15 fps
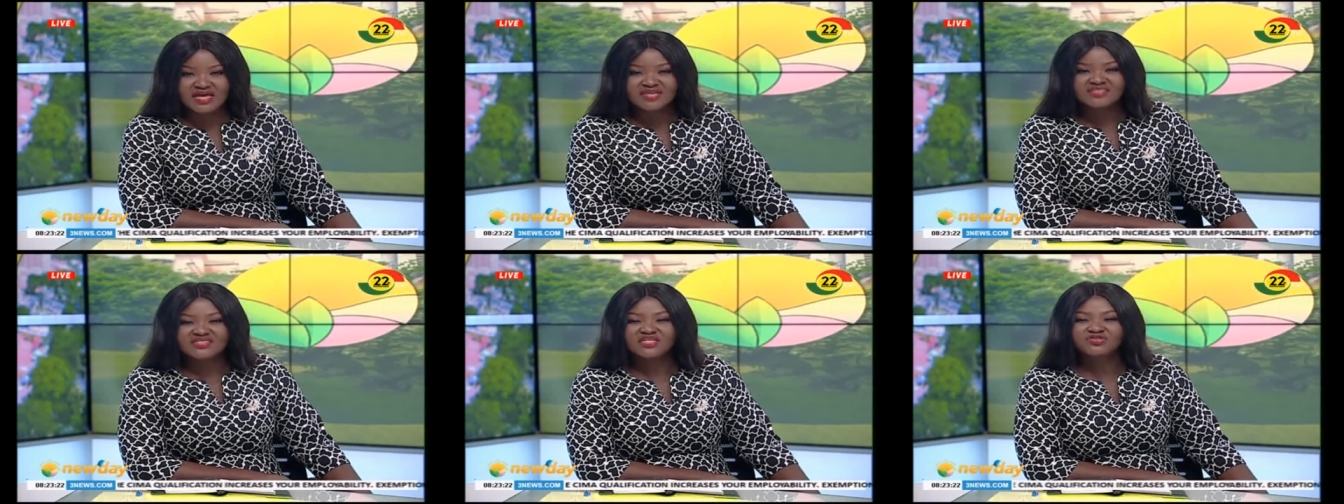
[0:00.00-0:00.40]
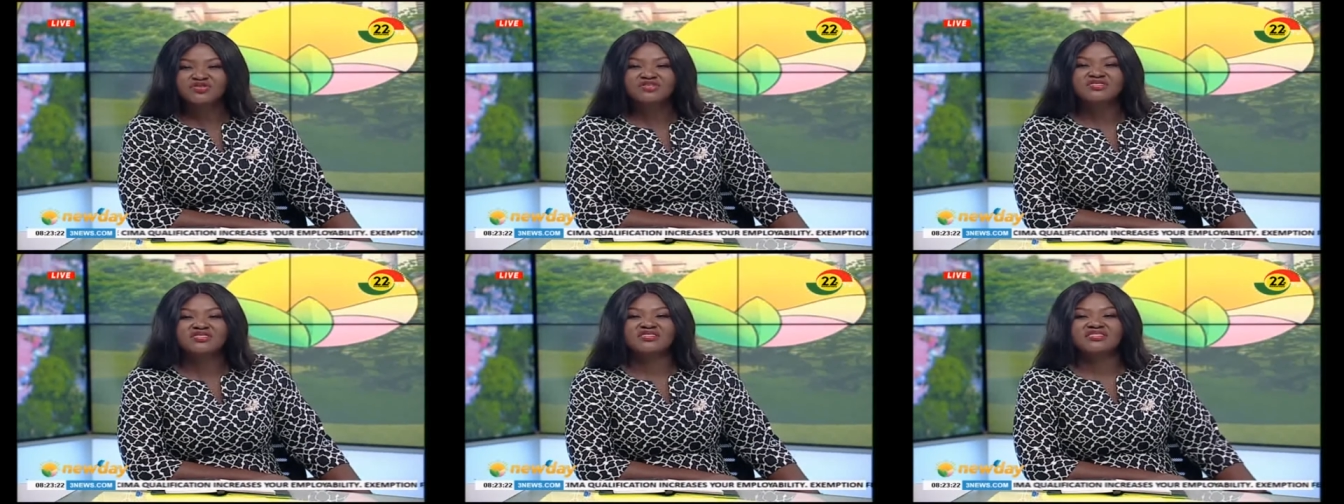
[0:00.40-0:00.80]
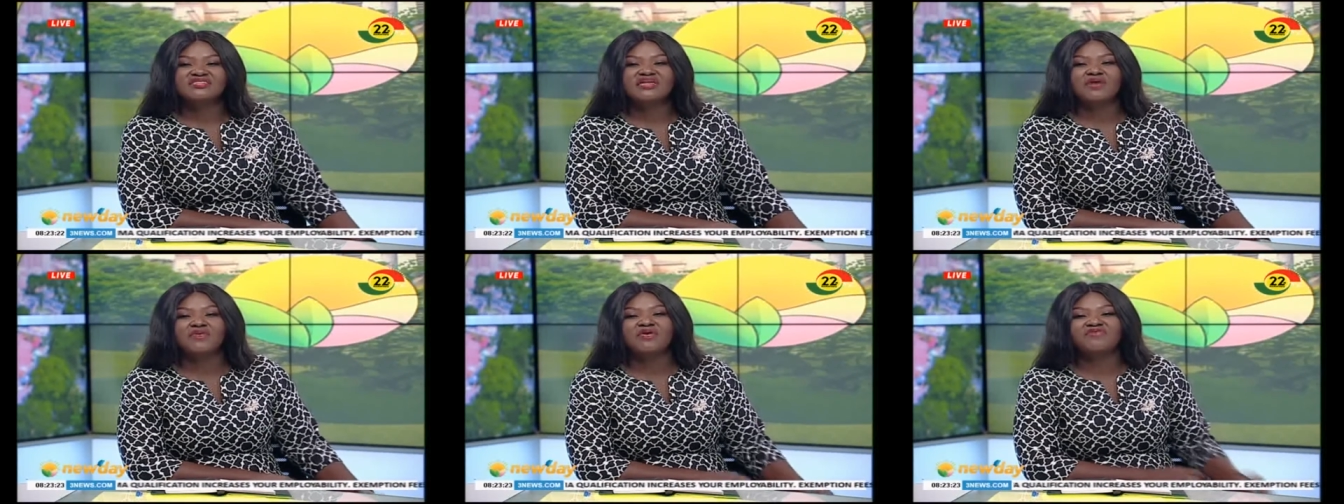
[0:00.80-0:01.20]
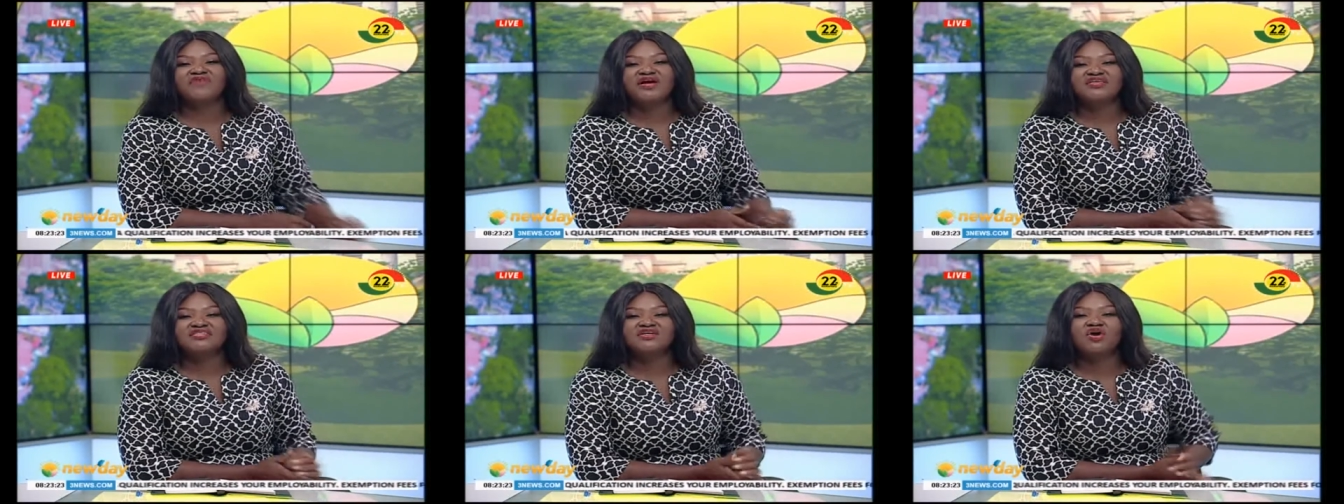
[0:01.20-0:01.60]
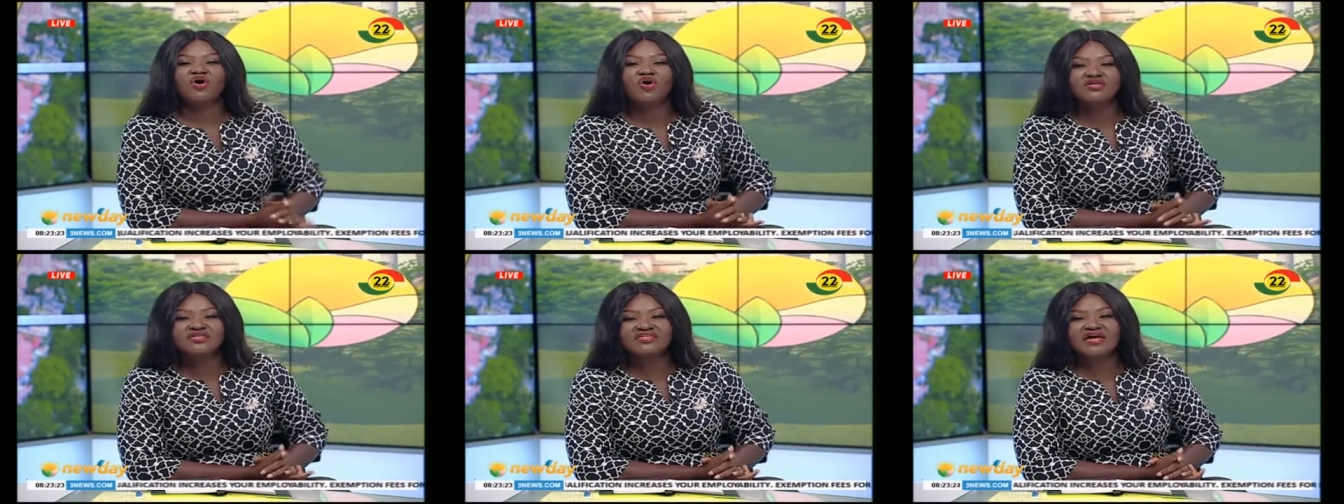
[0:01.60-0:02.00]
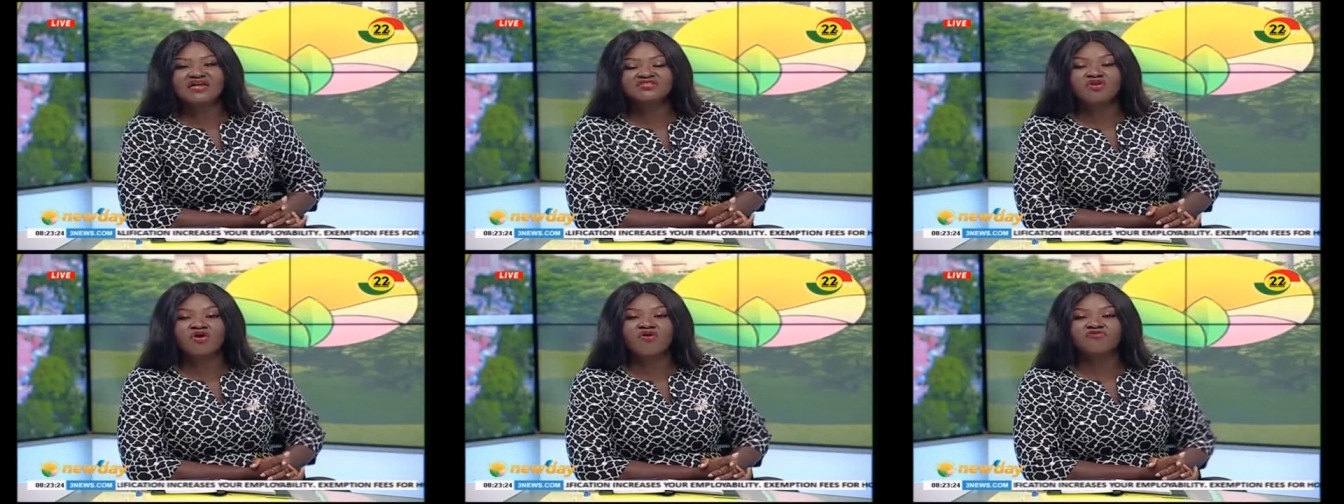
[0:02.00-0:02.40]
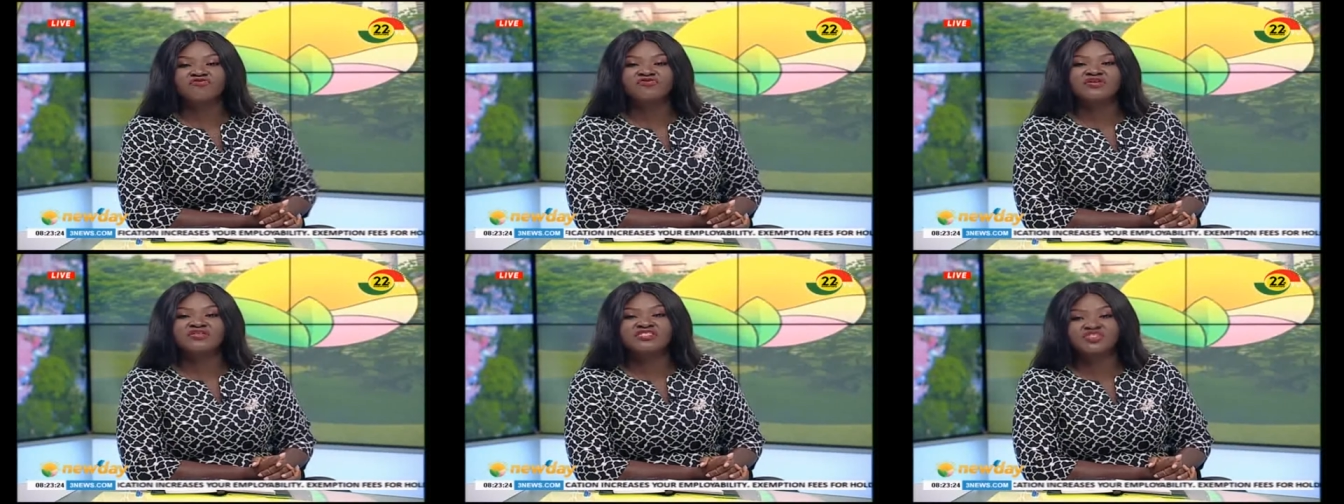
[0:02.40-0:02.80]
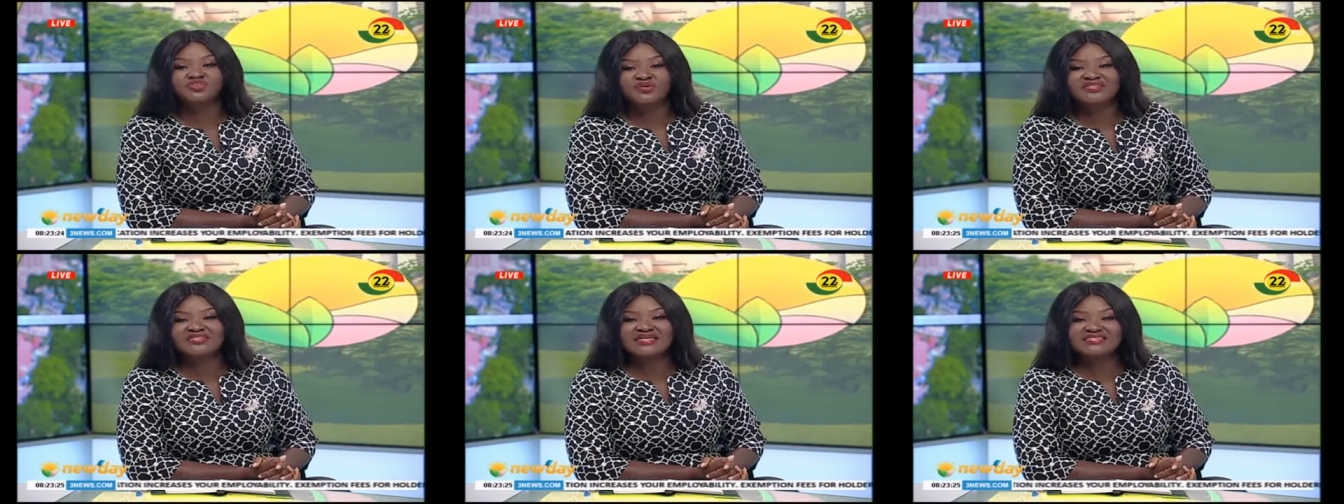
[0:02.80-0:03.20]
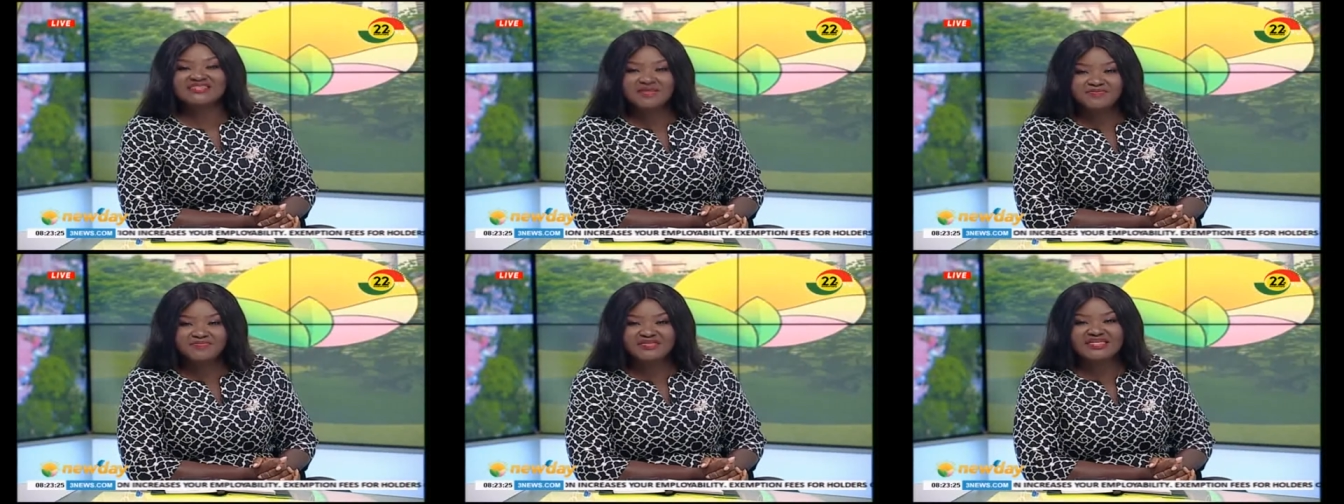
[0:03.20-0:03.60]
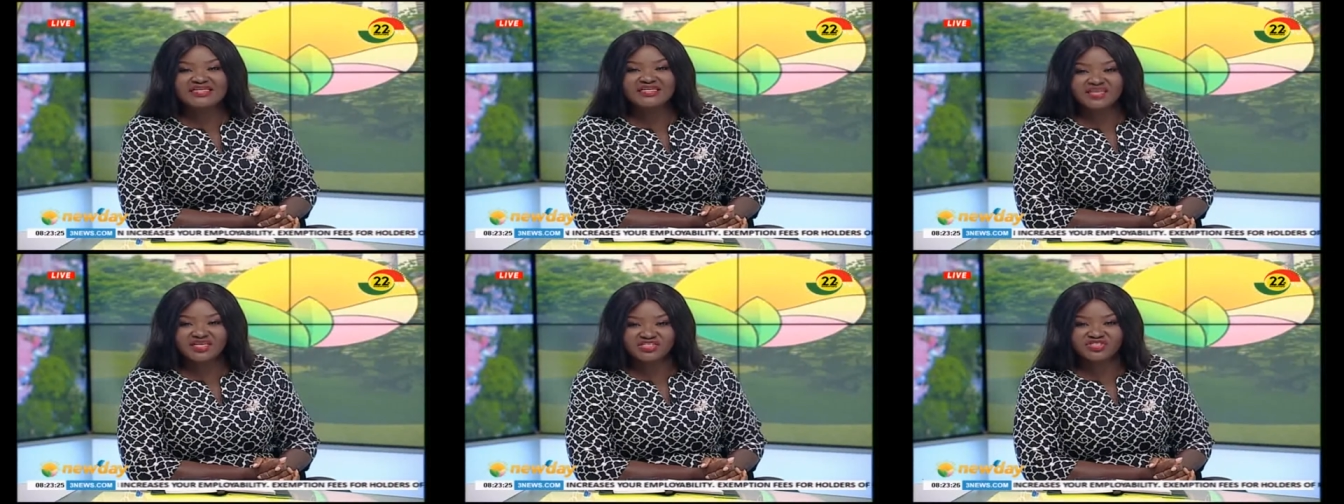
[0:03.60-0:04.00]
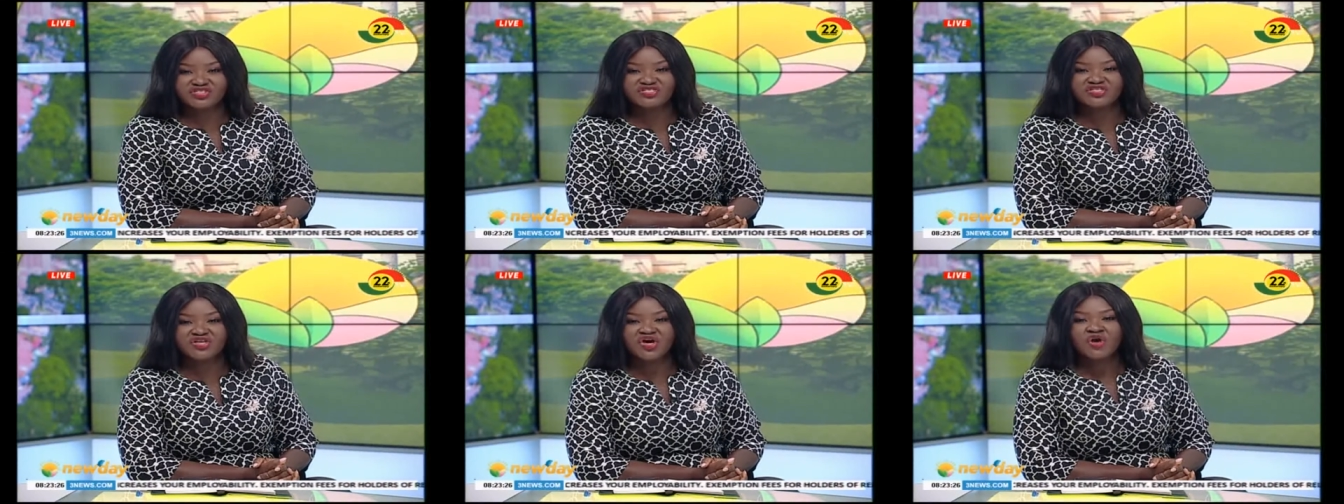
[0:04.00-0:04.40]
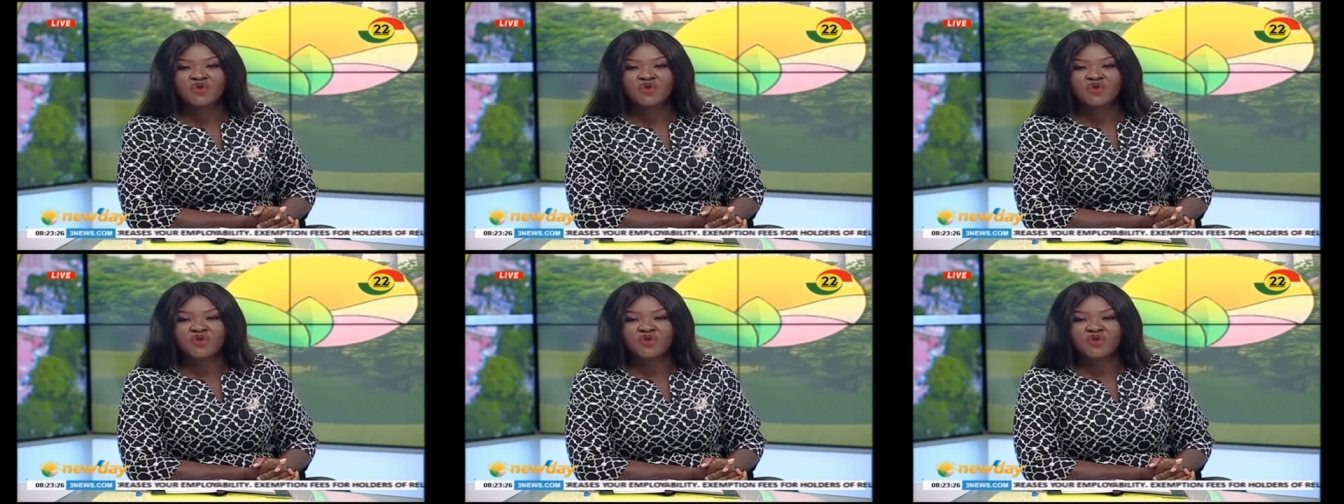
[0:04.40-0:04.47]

Central to this, however, is the conduct of district assembly elections,